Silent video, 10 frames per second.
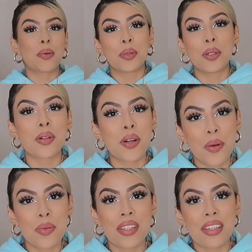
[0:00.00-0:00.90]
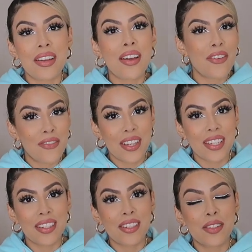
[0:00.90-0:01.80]
a real cozy
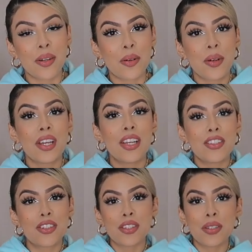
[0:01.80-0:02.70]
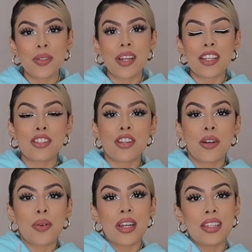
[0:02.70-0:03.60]
fit. So just so you guys
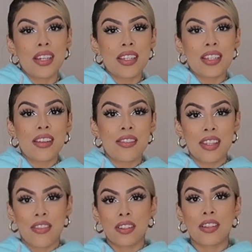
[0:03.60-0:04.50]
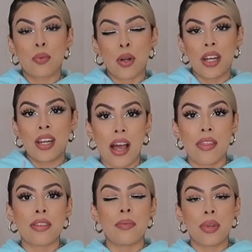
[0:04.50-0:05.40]
know, it does definitely run
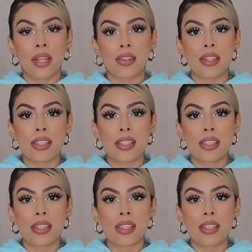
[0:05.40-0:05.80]
on the bigger